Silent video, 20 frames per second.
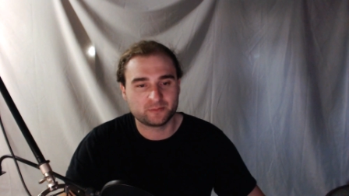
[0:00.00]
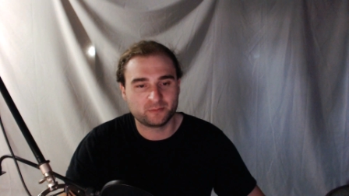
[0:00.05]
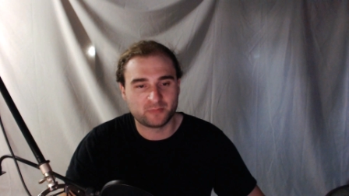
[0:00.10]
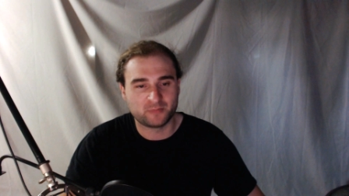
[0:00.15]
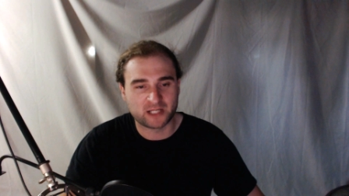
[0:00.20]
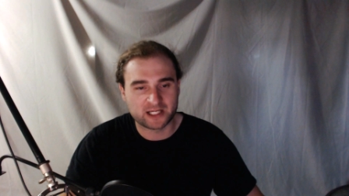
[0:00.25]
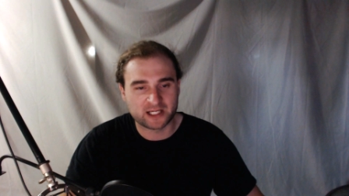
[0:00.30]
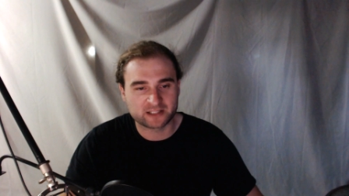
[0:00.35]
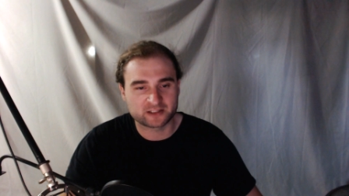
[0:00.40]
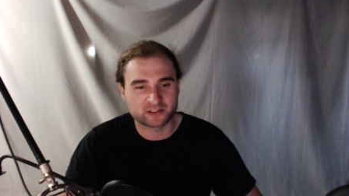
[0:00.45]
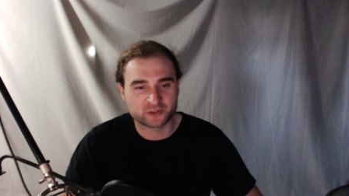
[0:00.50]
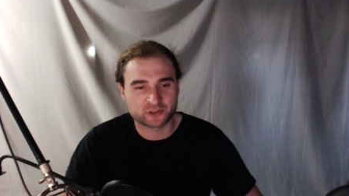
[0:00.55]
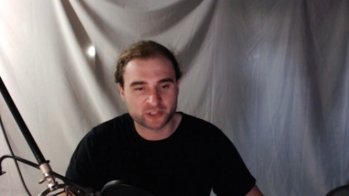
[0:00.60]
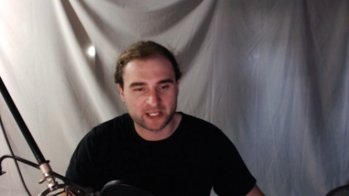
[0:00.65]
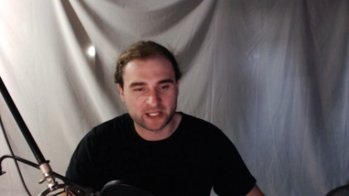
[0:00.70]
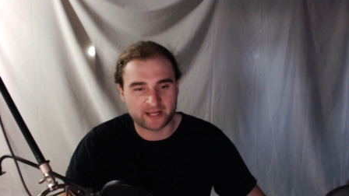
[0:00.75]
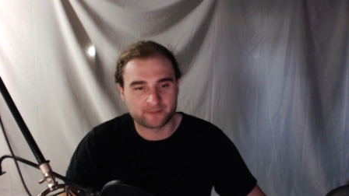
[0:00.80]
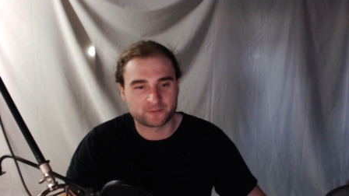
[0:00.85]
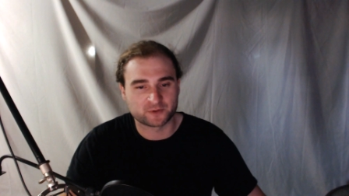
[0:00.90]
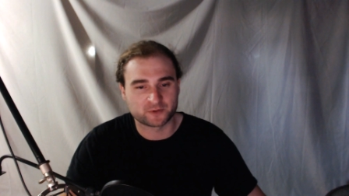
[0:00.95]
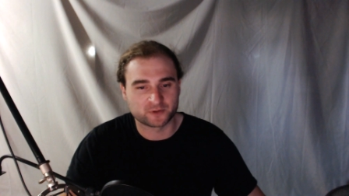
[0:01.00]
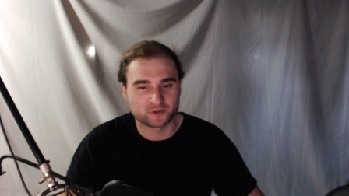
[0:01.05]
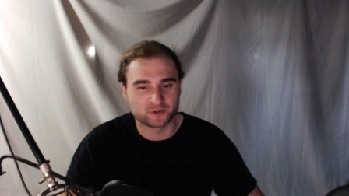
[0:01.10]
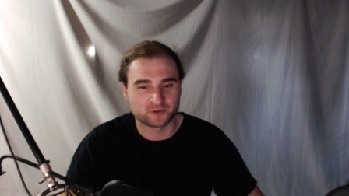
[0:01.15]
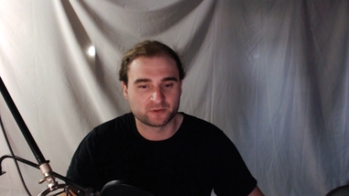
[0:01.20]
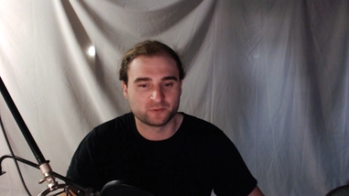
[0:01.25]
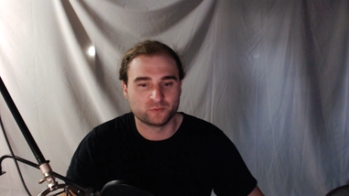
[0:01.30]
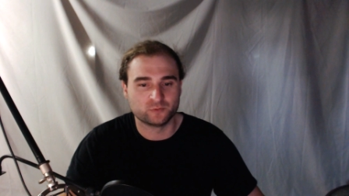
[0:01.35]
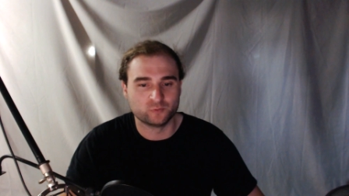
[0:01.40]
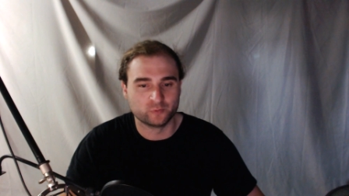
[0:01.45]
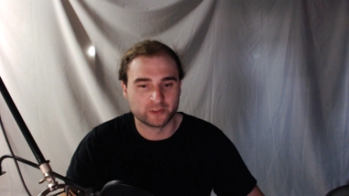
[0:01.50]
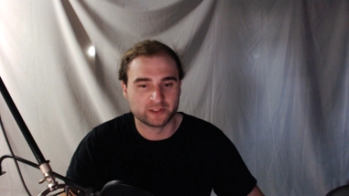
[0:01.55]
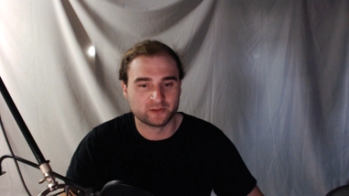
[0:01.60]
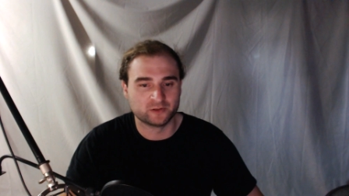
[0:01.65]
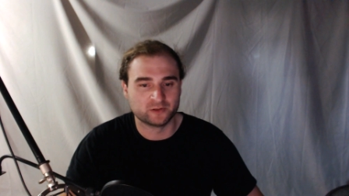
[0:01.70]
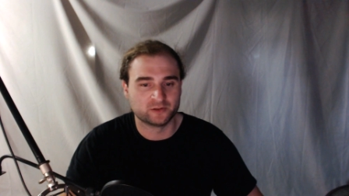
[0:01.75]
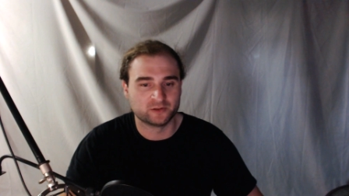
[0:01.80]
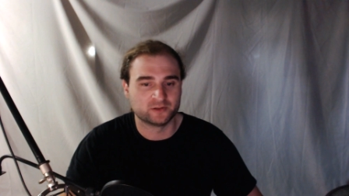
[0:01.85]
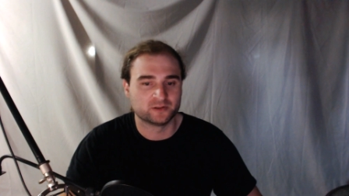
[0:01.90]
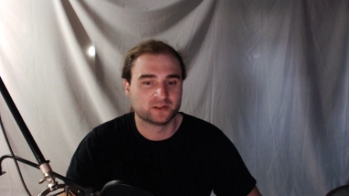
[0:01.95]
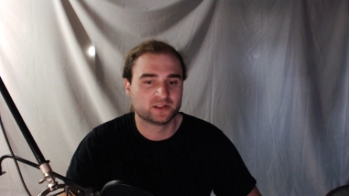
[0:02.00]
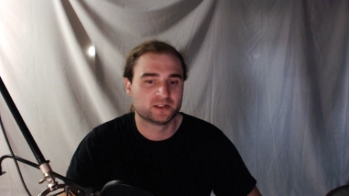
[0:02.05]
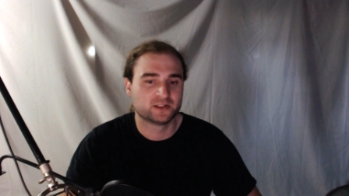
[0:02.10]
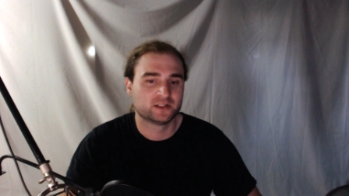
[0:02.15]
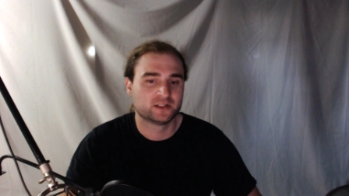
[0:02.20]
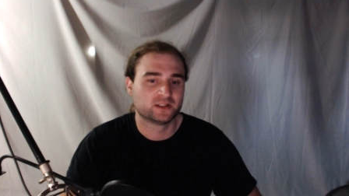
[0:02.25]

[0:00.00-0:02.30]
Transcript: manga chapter will